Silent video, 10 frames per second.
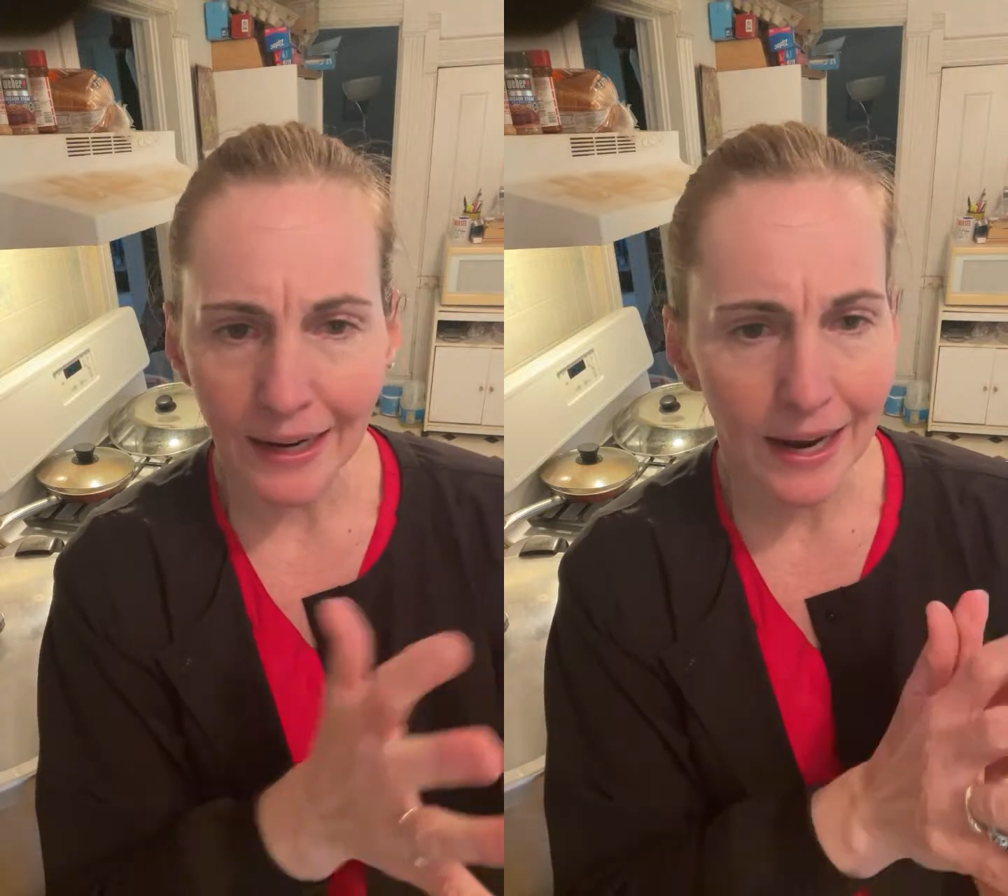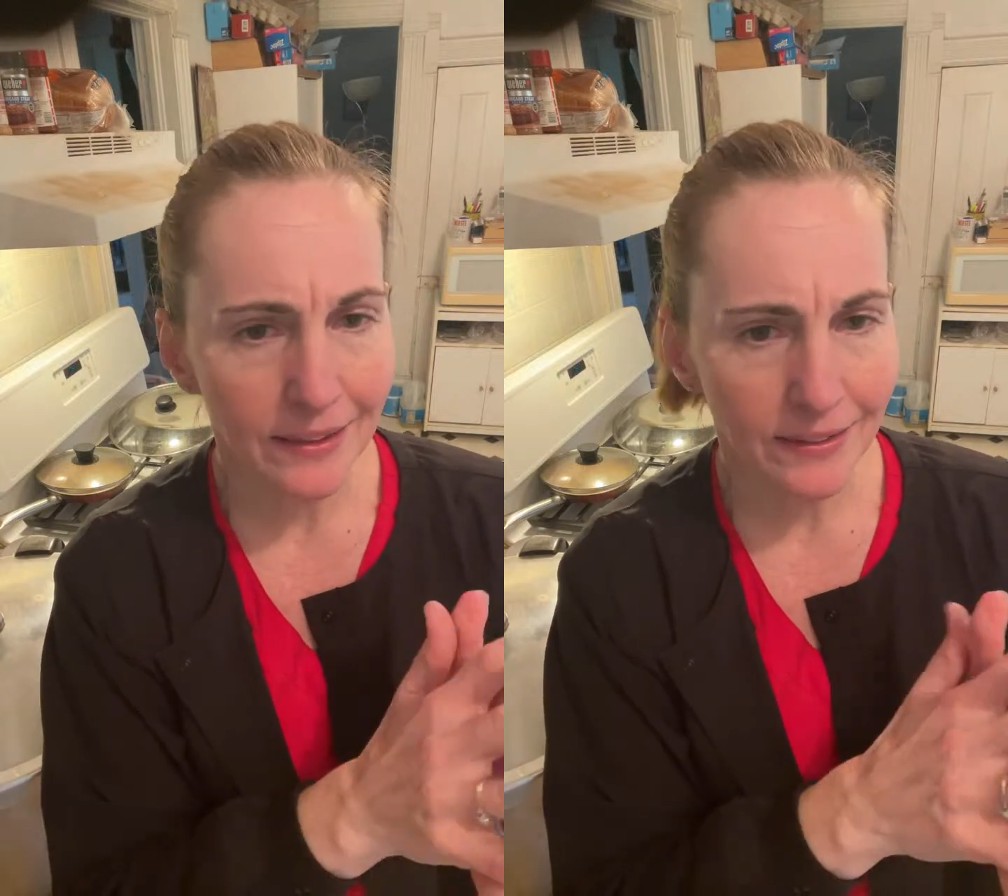
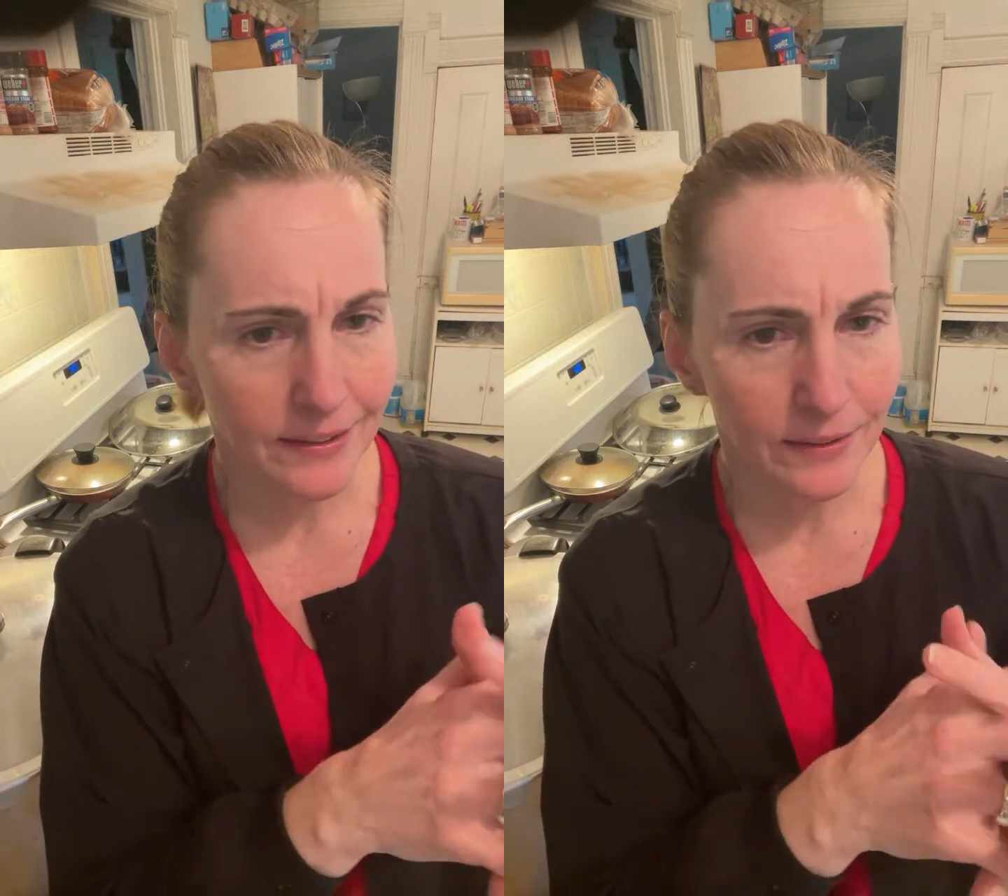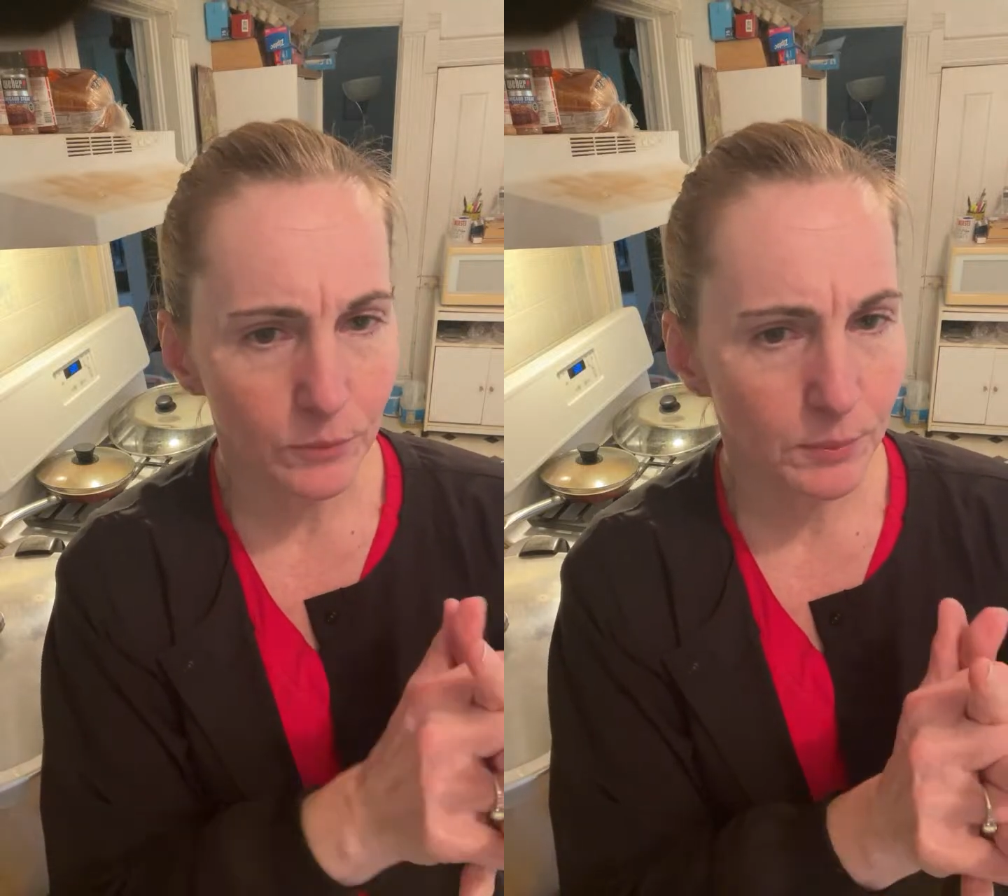I think
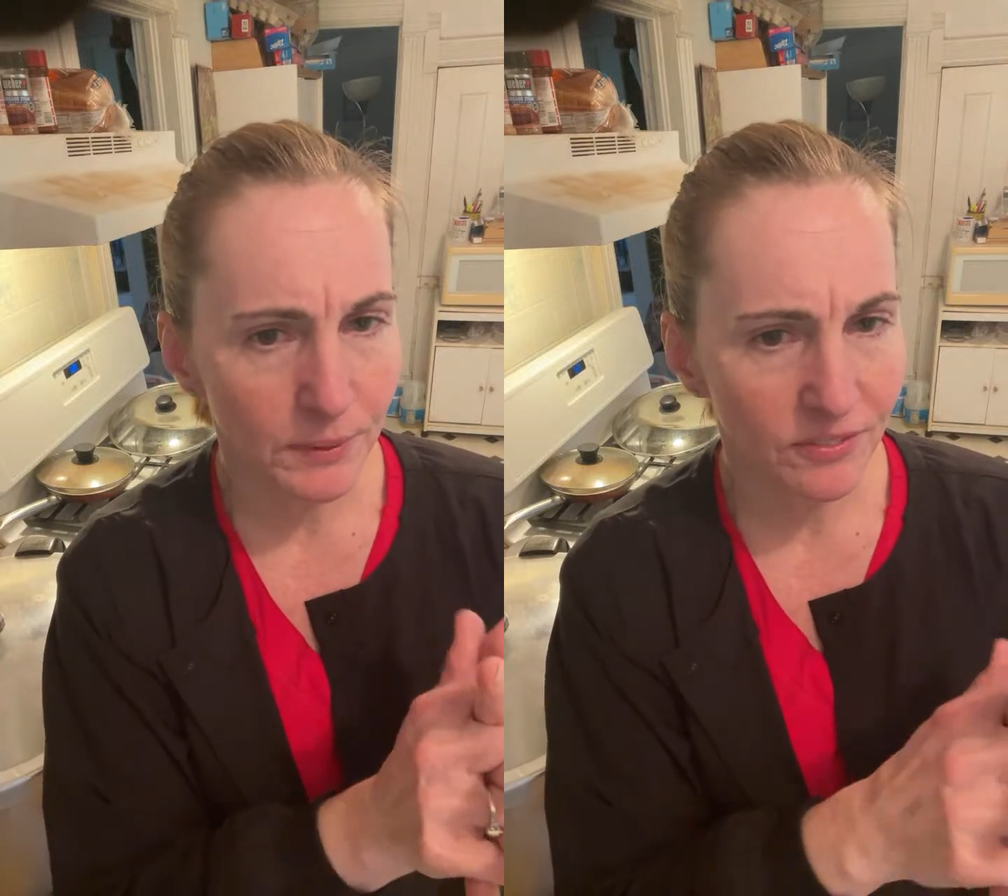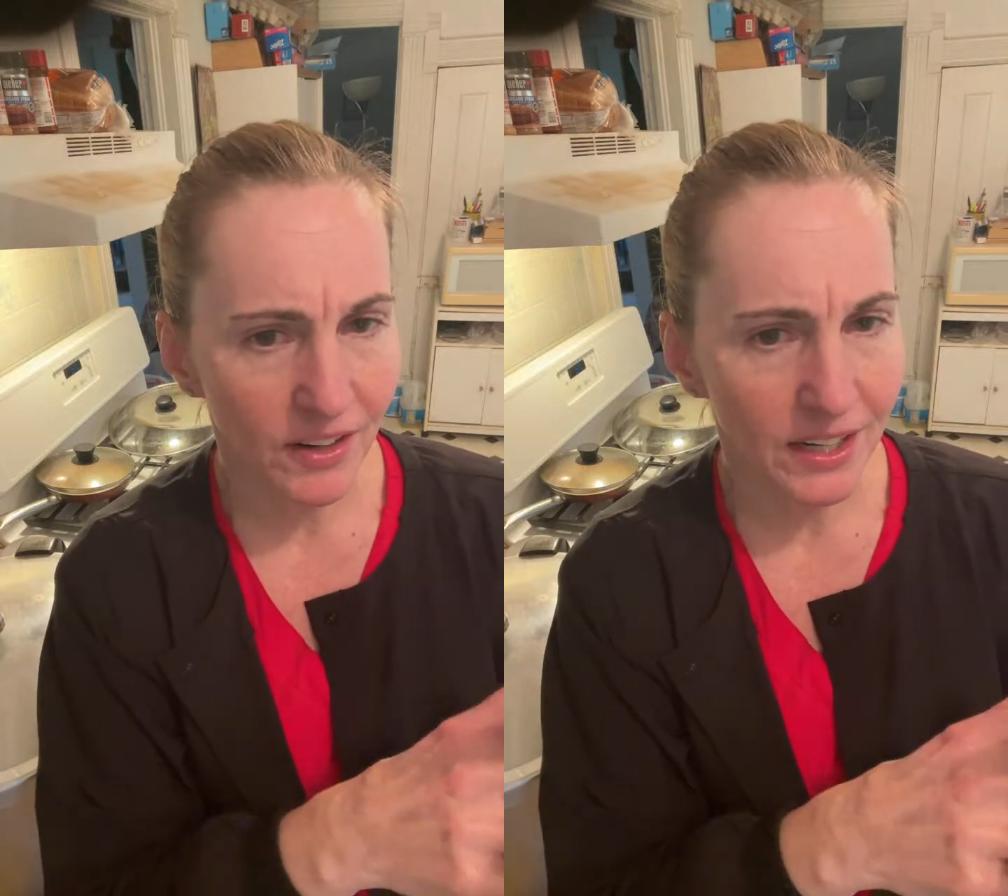it would be
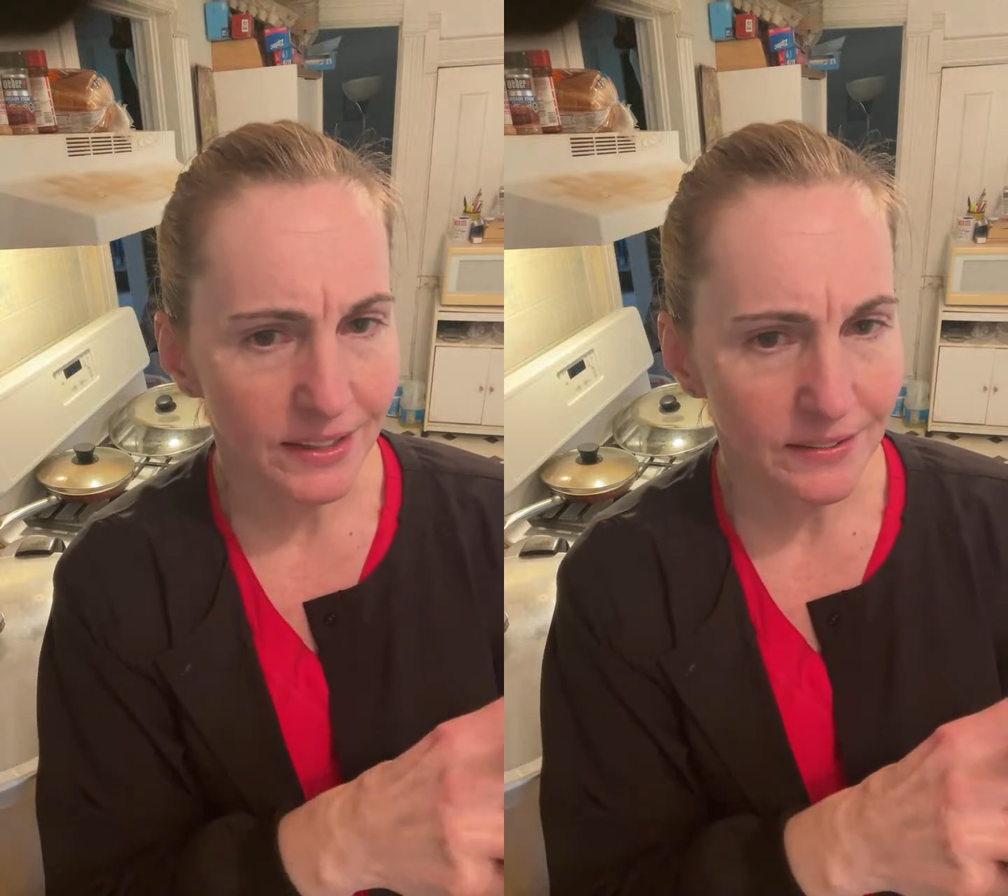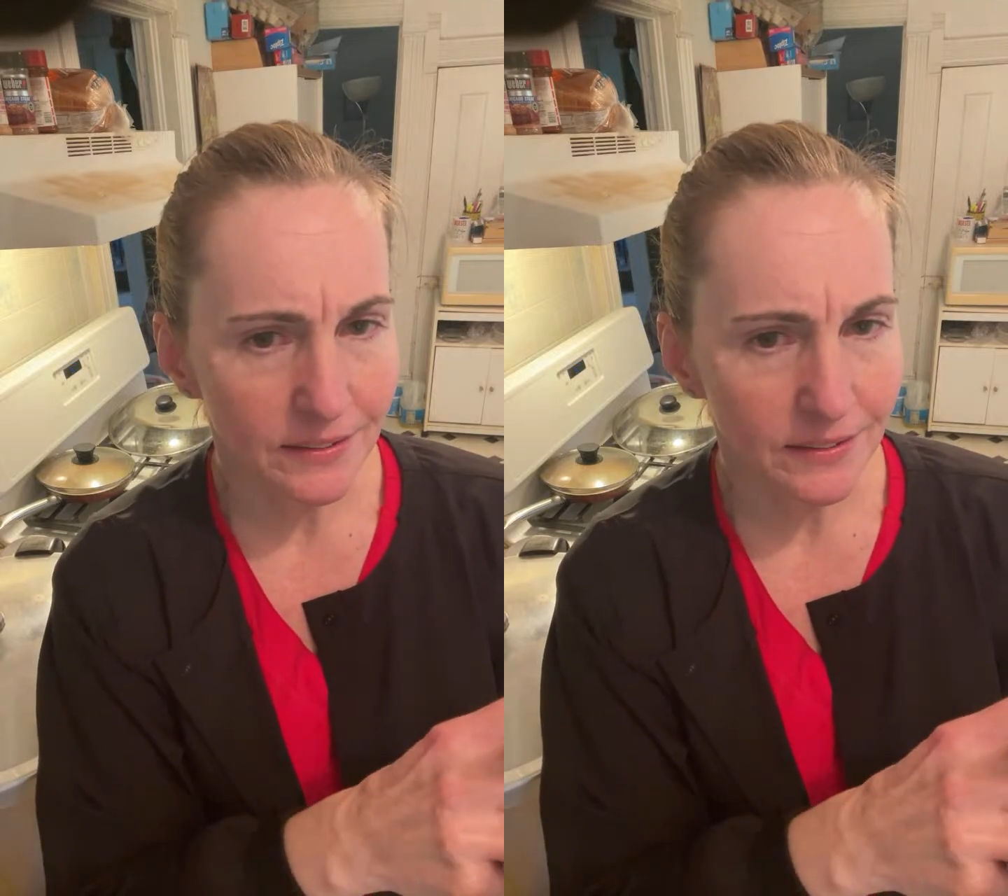fine.